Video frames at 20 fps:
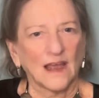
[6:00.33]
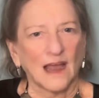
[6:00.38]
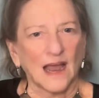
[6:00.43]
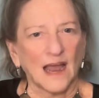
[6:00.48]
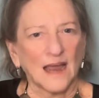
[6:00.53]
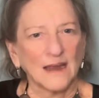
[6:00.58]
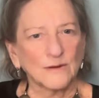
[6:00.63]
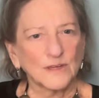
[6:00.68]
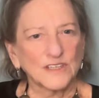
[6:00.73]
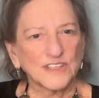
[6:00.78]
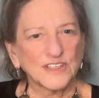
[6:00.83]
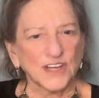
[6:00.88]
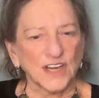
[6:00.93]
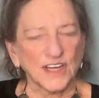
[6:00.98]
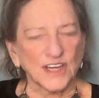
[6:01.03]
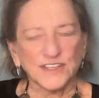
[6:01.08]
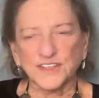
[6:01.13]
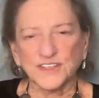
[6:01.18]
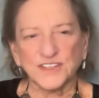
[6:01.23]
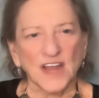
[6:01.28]
I was
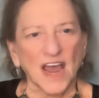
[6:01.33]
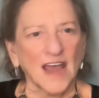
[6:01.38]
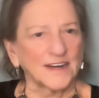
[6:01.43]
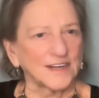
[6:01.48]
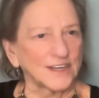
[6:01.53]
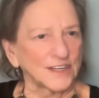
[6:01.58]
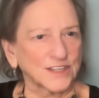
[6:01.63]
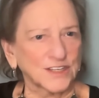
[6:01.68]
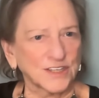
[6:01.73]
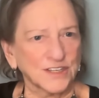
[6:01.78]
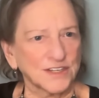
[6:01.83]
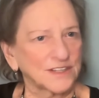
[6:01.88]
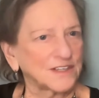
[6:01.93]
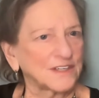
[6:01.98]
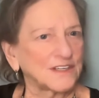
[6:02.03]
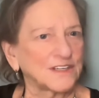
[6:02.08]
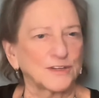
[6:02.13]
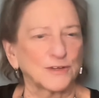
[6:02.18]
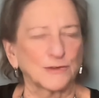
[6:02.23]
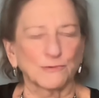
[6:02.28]
astonished
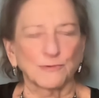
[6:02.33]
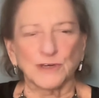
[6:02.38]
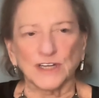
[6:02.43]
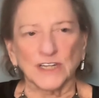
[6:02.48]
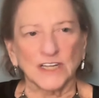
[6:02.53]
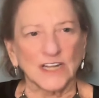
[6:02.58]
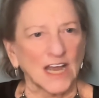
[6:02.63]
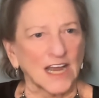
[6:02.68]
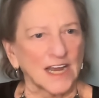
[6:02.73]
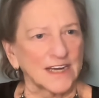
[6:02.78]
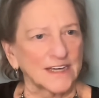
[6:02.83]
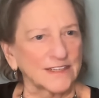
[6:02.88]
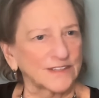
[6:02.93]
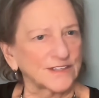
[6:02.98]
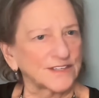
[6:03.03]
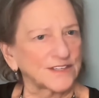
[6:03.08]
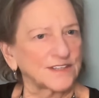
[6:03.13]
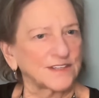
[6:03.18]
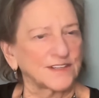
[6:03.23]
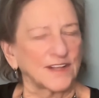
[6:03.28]
to
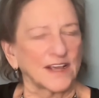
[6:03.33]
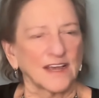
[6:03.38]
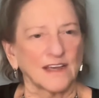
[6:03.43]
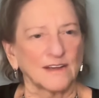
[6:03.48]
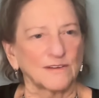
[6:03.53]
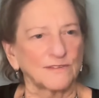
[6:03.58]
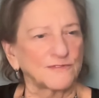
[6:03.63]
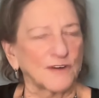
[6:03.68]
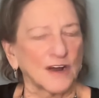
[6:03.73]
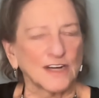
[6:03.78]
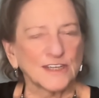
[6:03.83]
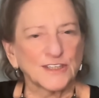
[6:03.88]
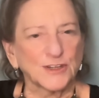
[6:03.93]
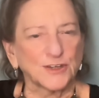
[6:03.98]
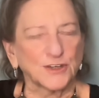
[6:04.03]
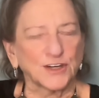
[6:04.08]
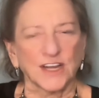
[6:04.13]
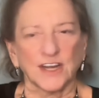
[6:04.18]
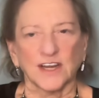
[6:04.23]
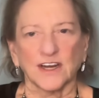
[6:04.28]
realize that
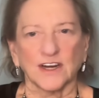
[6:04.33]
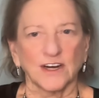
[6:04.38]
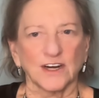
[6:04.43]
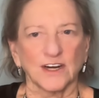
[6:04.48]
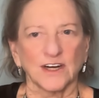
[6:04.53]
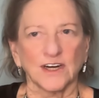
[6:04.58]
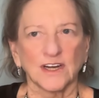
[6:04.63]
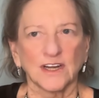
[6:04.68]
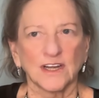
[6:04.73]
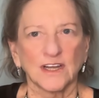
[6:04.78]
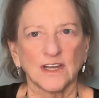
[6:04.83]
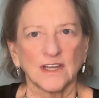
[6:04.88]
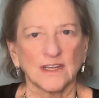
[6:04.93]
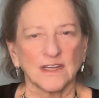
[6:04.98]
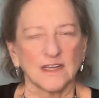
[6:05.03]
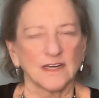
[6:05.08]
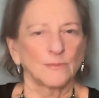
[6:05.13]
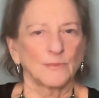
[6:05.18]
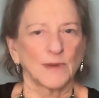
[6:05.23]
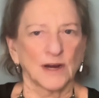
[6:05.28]
foster care
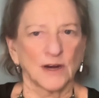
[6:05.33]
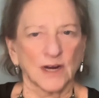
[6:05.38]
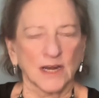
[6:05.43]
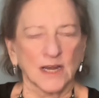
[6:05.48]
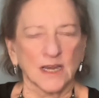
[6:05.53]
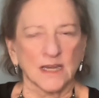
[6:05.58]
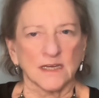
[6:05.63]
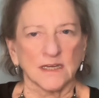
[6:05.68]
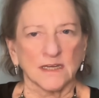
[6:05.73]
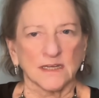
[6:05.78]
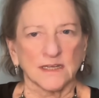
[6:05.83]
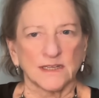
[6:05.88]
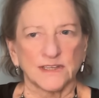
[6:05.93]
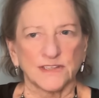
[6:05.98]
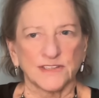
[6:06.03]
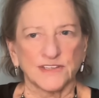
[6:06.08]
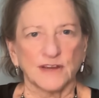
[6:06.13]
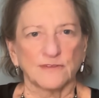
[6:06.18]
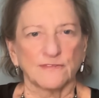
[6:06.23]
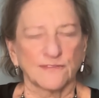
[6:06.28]
in America
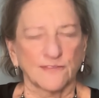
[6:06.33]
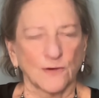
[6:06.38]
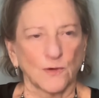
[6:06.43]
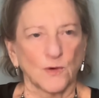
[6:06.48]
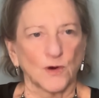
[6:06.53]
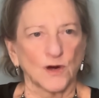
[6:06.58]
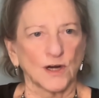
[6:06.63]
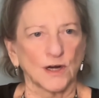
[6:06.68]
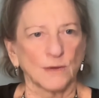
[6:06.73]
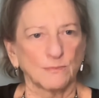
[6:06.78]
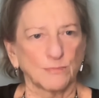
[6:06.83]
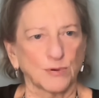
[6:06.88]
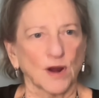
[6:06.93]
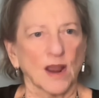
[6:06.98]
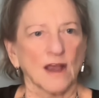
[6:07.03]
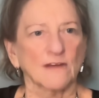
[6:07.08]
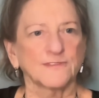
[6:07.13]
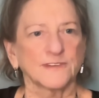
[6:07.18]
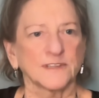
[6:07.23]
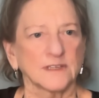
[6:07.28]
is a for
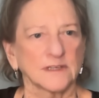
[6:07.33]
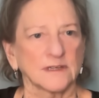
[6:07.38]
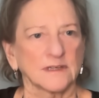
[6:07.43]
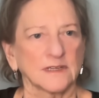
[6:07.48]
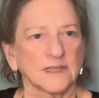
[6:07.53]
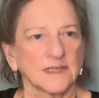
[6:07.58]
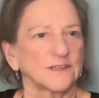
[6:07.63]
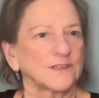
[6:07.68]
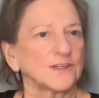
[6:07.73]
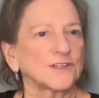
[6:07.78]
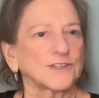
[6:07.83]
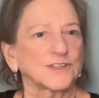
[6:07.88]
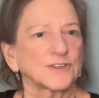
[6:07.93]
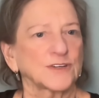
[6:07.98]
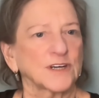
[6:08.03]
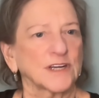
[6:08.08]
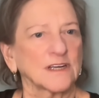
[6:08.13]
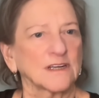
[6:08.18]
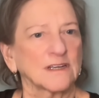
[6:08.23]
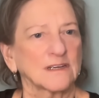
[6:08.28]
profit
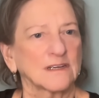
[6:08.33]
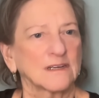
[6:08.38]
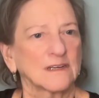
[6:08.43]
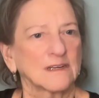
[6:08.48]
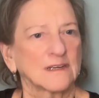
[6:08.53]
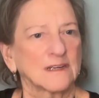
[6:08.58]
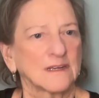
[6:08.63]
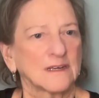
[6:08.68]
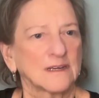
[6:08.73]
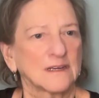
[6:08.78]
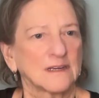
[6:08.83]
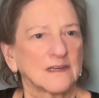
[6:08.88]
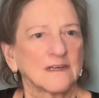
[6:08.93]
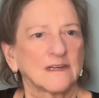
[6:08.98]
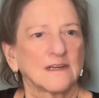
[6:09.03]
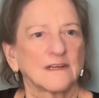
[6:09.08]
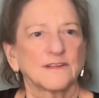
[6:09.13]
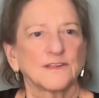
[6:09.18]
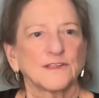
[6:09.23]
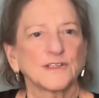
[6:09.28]
industry.
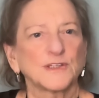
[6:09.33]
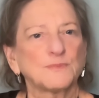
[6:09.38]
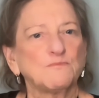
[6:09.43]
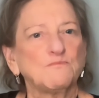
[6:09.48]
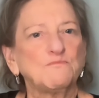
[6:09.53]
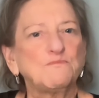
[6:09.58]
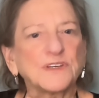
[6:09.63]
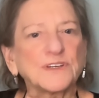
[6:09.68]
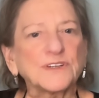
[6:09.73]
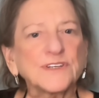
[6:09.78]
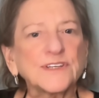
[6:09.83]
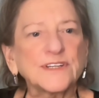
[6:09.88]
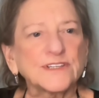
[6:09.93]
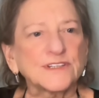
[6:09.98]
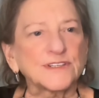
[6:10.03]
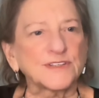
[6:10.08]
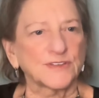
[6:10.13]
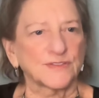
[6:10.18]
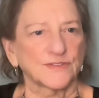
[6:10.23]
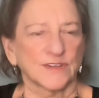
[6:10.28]
There's
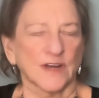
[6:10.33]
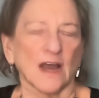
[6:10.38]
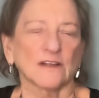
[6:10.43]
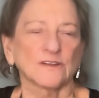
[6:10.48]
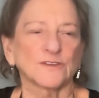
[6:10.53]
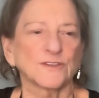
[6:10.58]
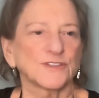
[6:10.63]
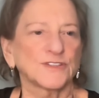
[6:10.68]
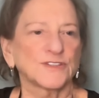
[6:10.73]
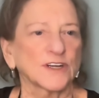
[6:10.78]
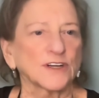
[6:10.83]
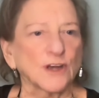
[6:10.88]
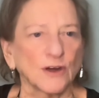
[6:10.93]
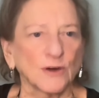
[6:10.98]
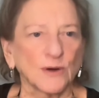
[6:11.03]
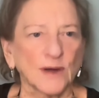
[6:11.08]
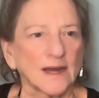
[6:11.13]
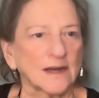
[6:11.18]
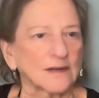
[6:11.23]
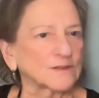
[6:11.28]
billions of dollars that
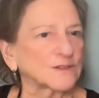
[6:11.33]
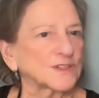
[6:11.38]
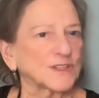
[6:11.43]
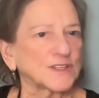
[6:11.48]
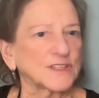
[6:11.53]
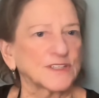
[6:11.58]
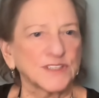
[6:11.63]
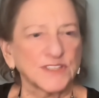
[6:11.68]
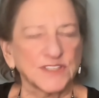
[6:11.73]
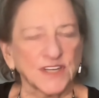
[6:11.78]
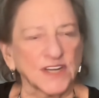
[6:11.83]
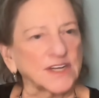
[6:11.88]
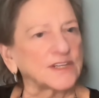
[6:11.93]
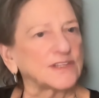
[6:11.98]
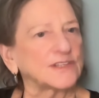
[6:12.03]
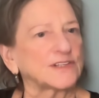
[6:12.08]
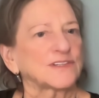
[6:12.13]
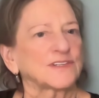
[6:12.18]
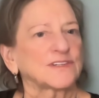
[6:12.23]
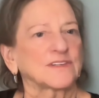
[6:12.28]
go out to the
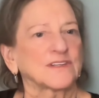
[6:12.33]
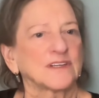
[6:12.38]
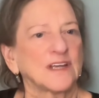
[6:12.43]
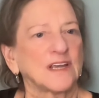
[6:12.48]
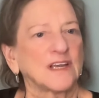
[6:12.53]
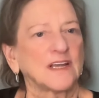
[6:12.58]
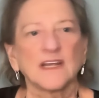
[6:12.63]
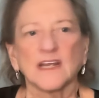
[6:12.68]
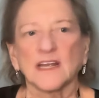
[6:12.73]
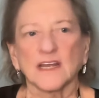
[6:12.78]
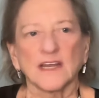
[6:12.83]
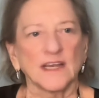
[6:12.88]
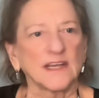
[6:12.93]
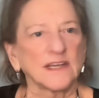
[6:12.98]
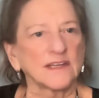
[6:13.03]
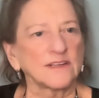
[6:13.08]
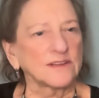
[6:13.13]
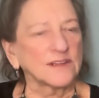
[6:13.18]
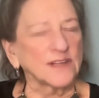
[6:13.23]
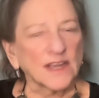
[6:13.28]
states,
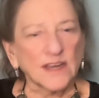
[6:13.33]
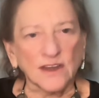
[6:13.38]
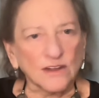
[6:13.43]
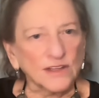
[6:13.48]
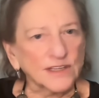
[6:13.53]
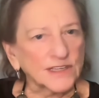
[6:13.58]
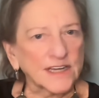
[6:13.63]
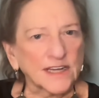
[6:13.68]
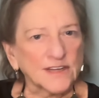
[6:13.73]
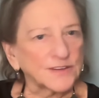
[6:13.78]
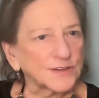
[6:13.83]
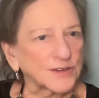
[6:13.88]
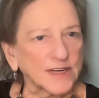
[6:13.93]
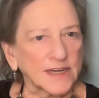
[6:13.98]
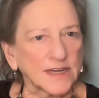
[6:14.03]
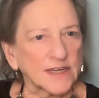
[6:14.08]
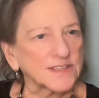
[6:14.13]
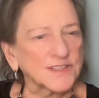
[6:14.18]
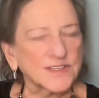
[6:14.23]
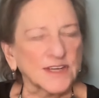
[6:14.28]
and they only get their
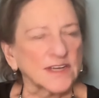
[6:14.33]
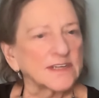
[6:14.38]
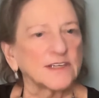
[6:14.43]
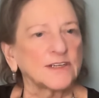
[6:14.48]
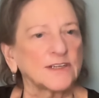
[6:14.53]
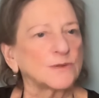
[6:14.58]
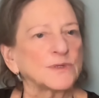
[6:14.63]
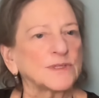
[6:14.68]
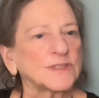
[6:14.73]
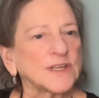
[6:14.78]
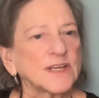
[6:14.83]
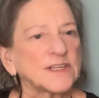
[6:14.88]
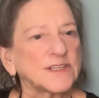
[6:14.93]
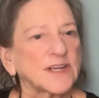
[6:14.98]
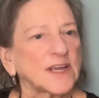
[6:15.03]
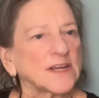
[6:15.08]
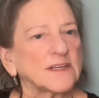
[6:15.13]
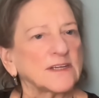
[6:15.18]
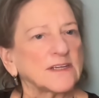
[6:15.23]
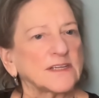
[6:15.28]
hands on it when they
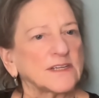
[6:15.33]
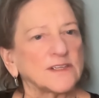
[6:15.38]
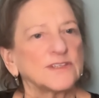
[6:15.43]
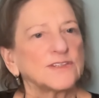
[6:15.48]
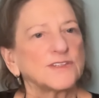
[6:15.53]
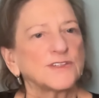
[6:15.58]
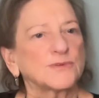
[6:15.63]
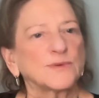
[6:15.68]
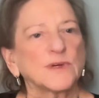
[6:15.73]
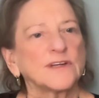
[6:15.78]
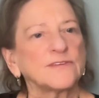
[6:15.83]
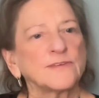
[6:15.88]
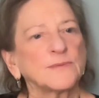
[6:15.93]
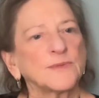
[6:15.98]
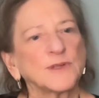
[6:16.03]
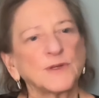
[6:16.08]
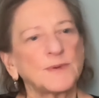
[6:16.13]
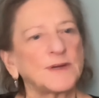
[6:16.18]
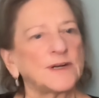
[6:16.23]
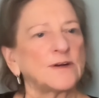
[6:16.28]
take kids away
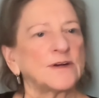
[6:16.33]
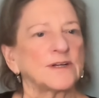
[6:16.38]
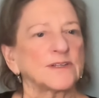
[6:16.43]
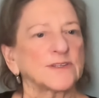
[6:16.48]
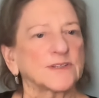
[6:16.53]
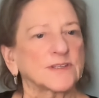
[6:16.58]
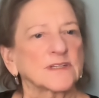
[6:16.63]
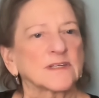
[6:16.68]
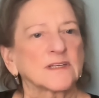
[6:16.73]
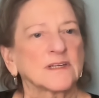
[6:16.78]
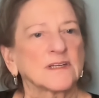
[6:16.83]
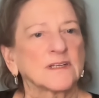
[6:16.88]
from their parents.